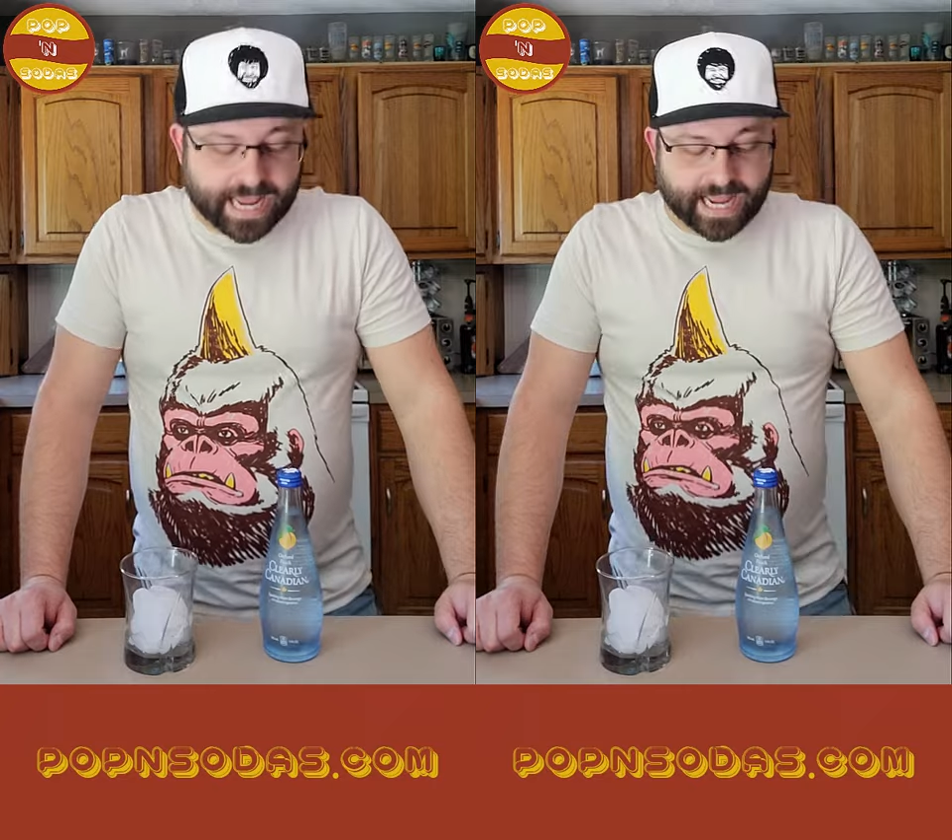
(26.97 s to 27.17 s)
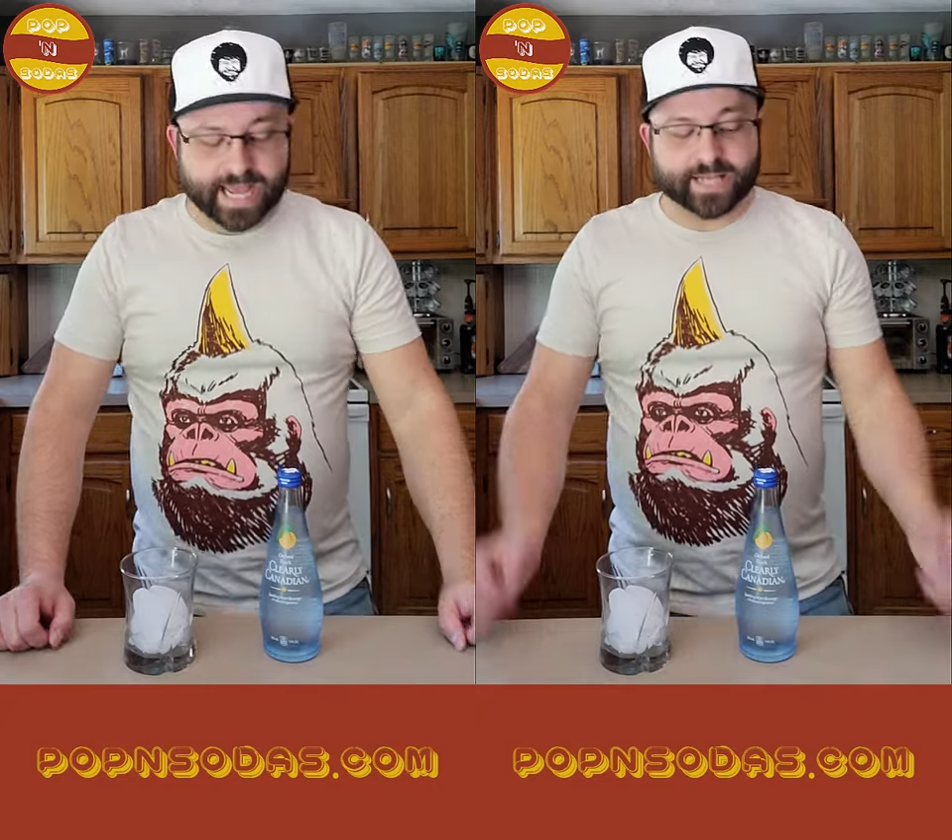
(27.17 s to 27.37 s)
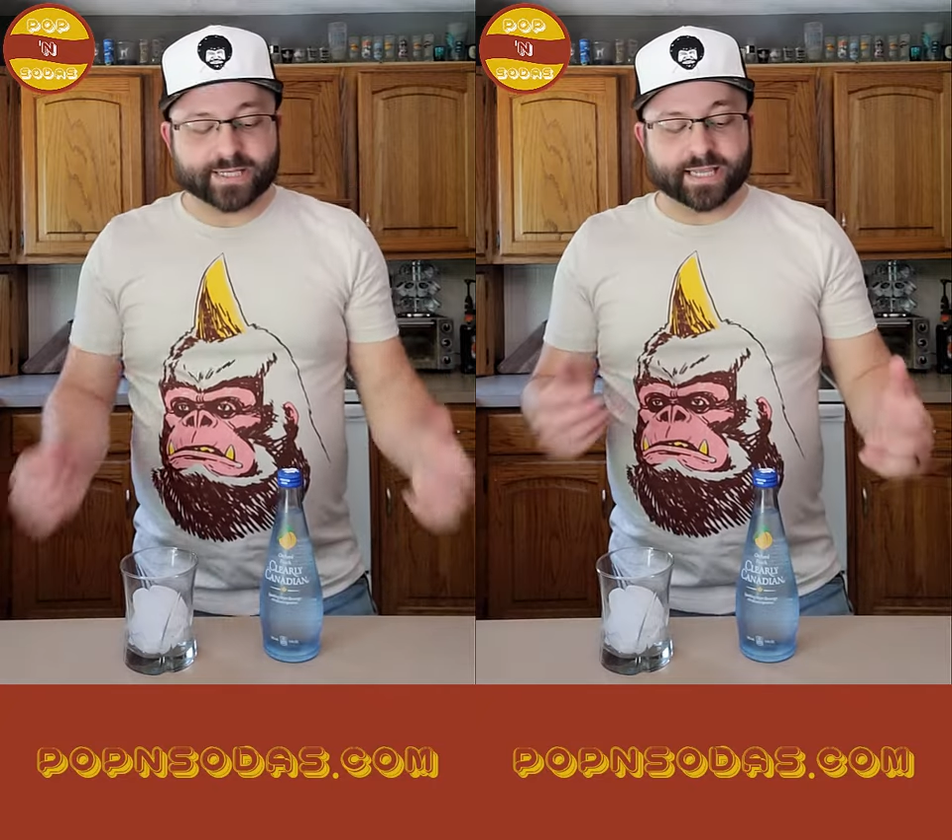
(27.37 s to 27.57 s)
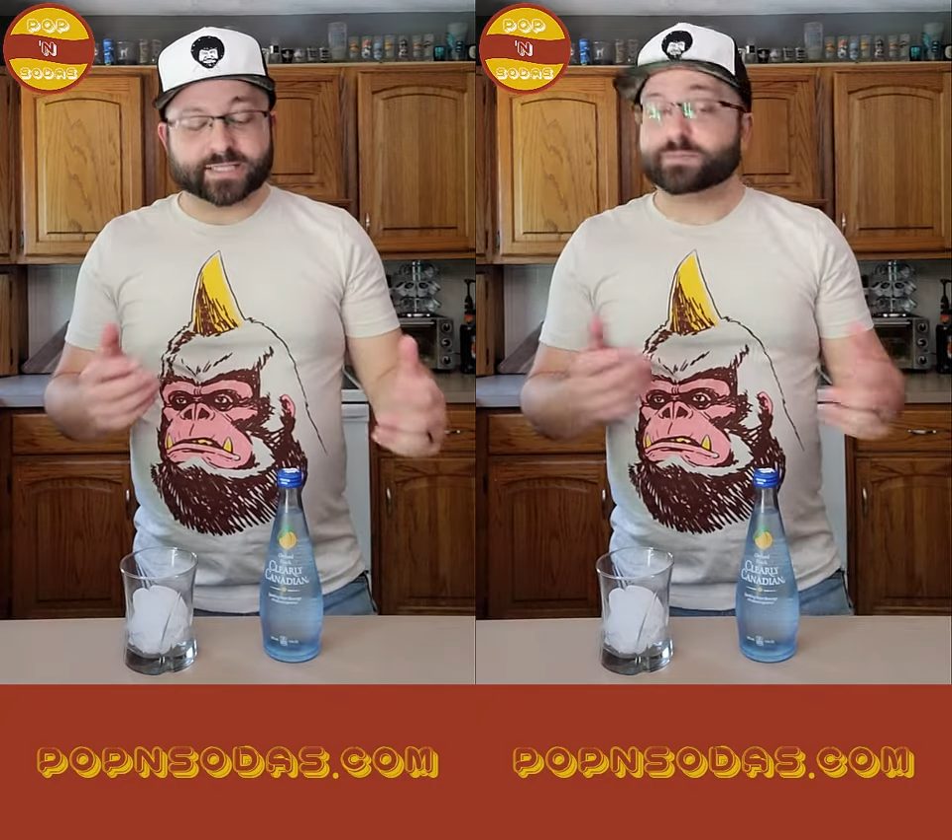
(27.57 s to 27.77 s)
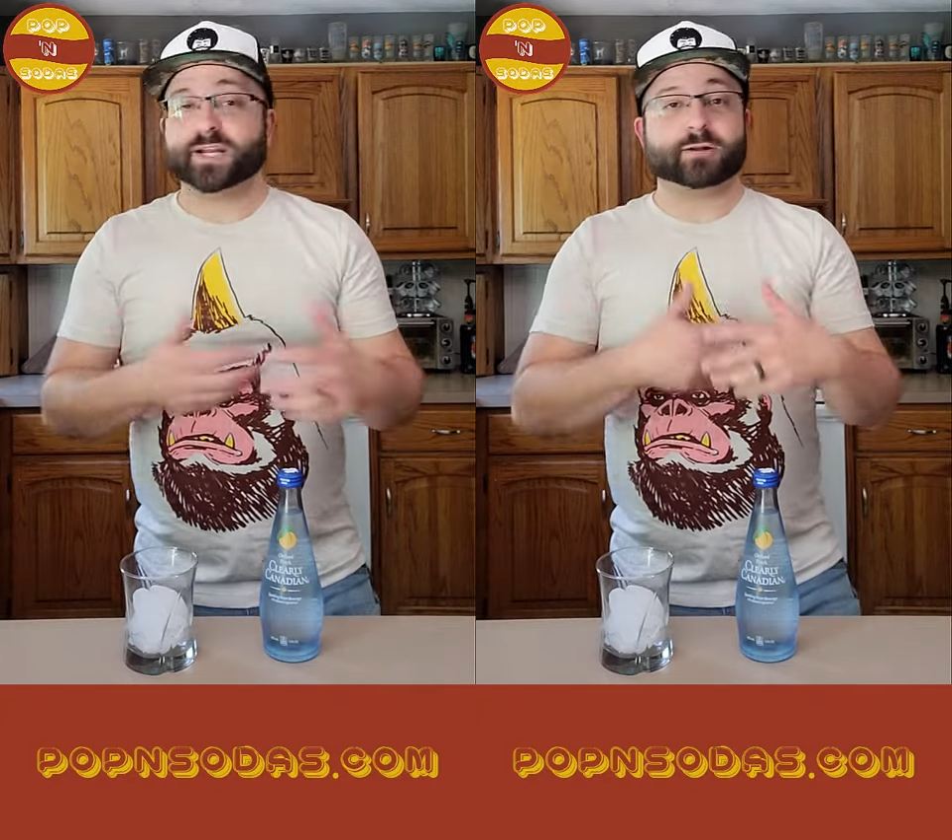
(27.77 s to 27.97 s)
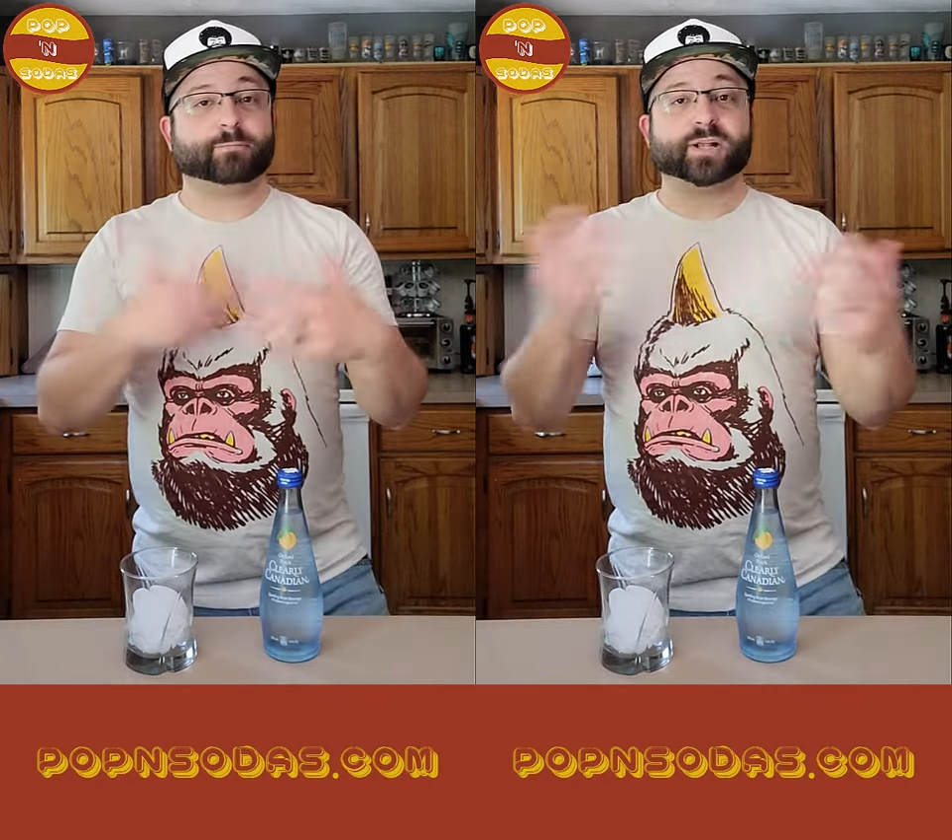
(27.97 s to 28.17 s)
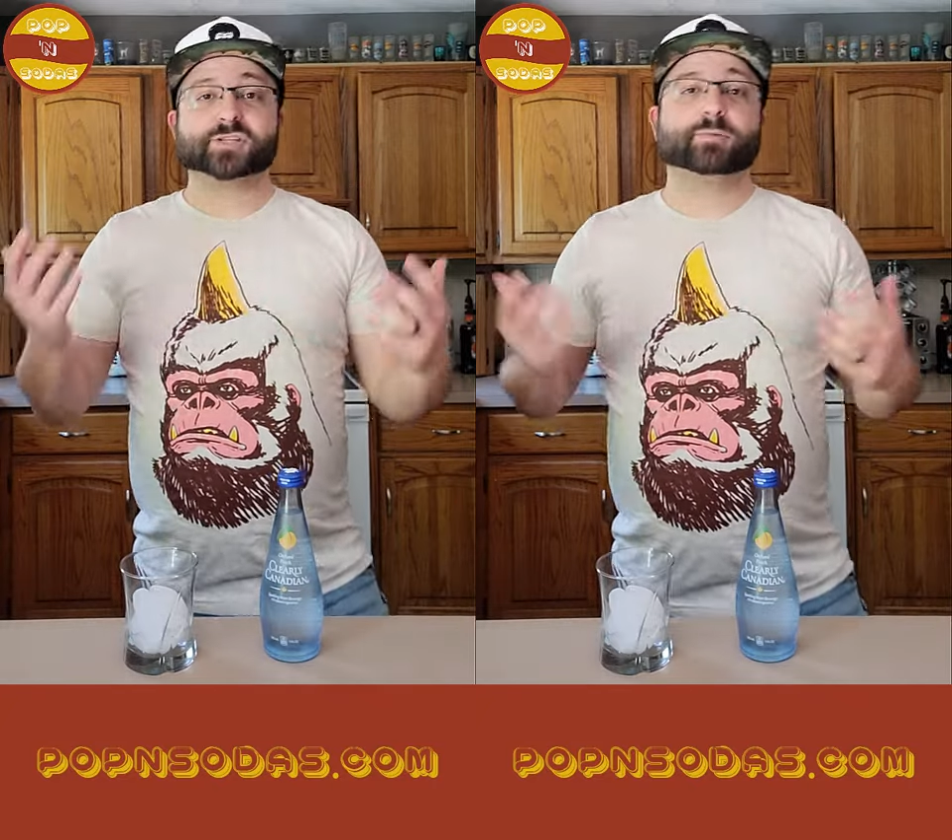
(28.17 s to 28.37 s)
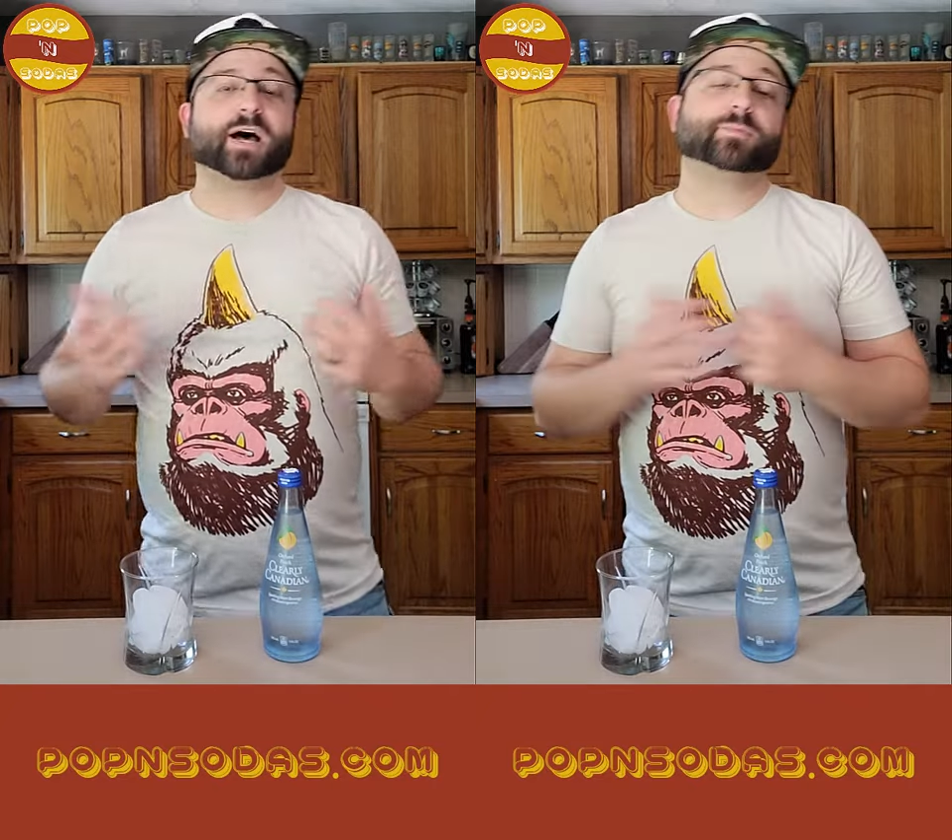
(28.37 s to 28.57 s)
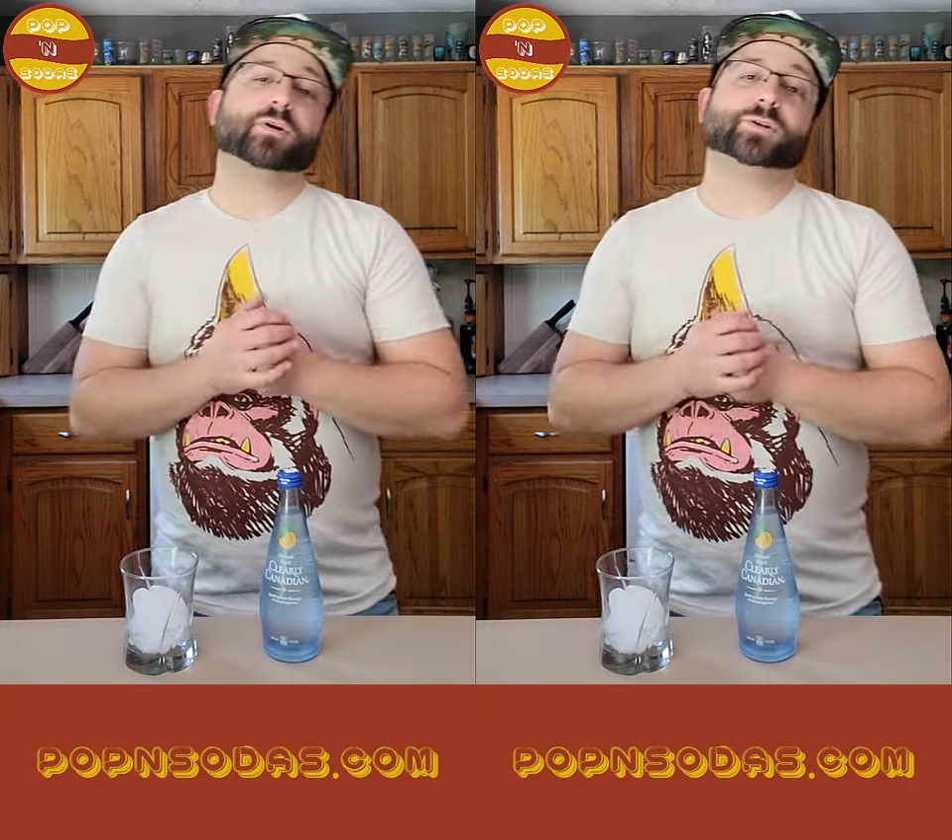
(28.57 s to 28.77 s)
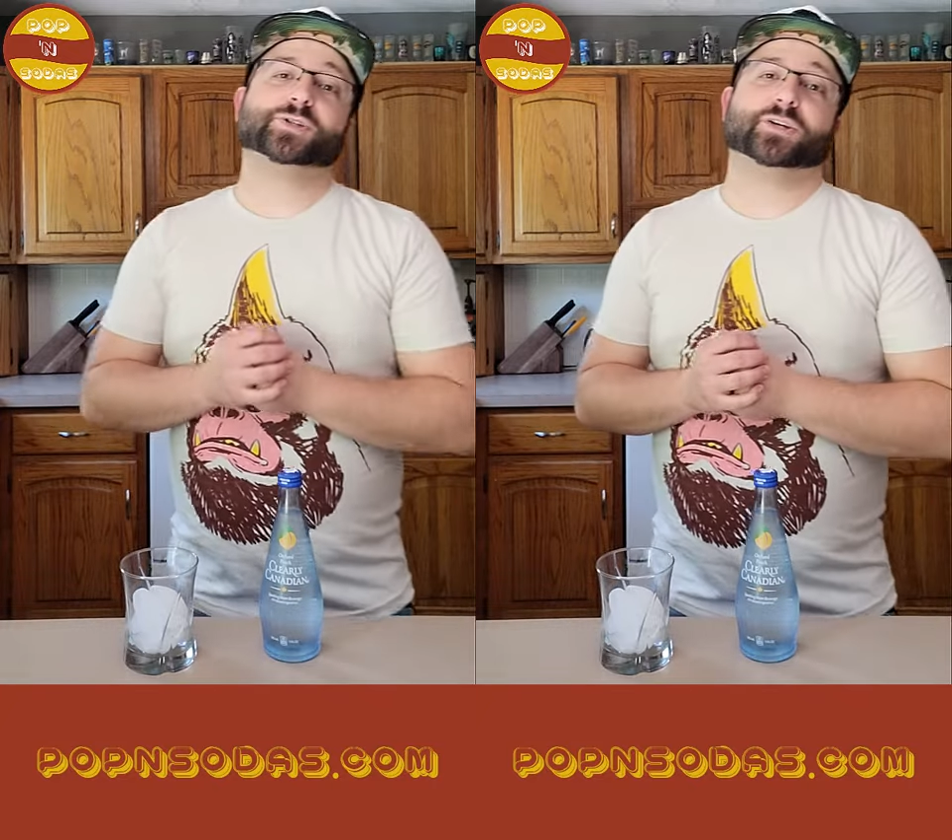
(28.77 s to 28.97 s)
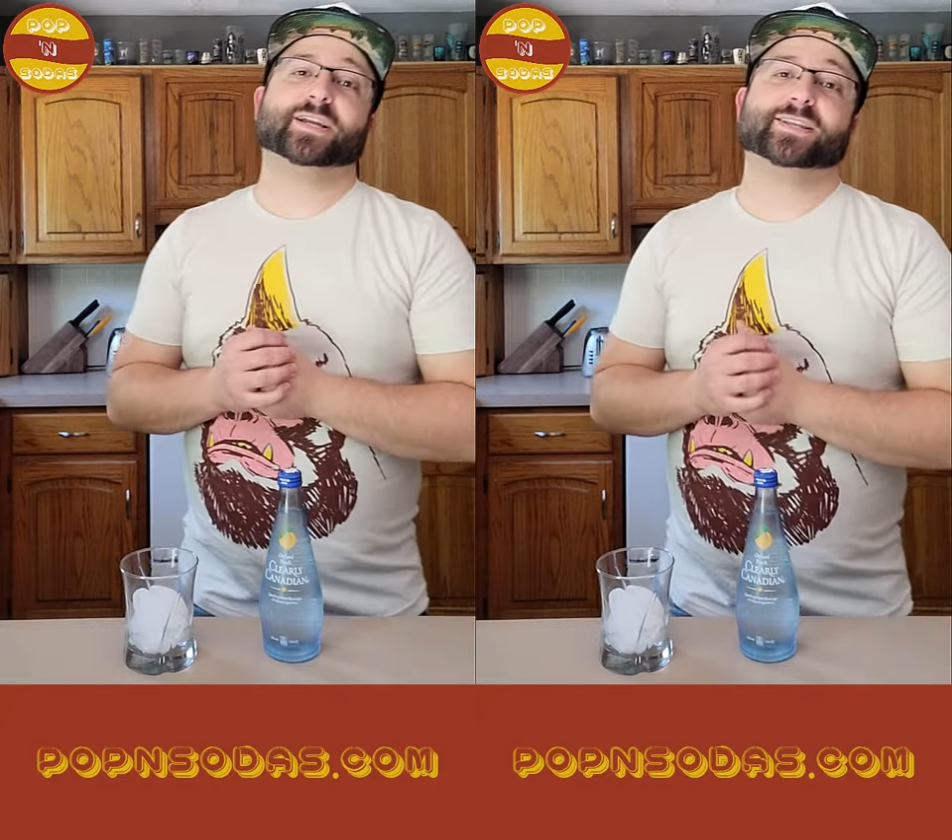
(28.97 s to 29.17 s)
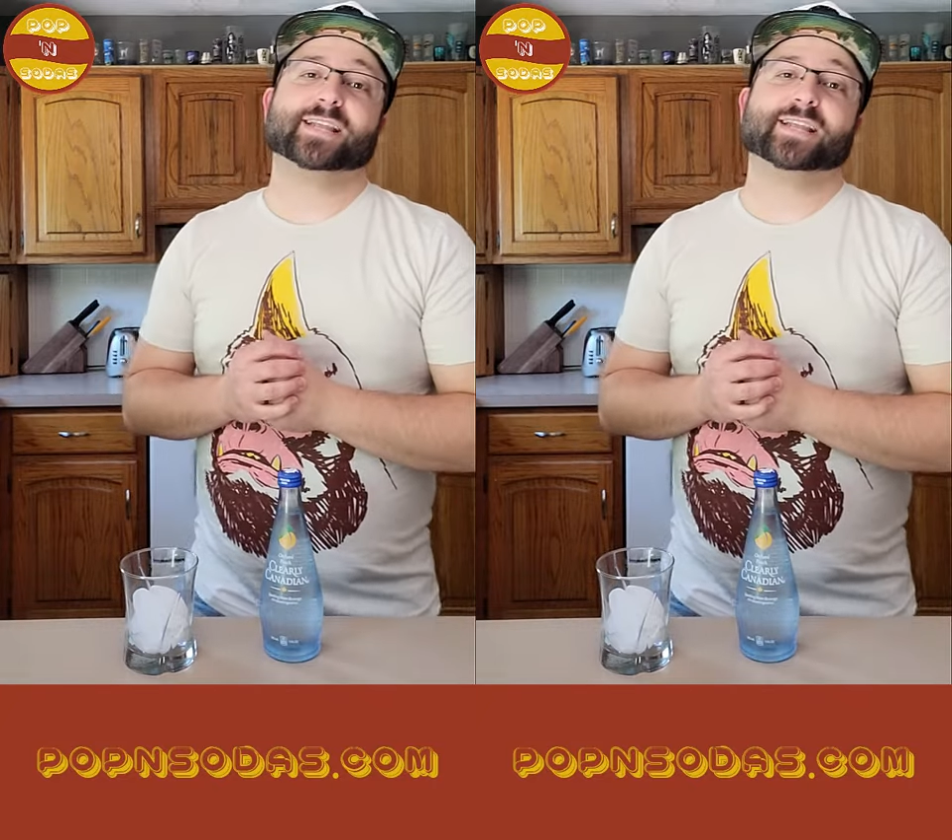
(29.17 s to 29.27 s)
And it's been in a bunch of pop culture in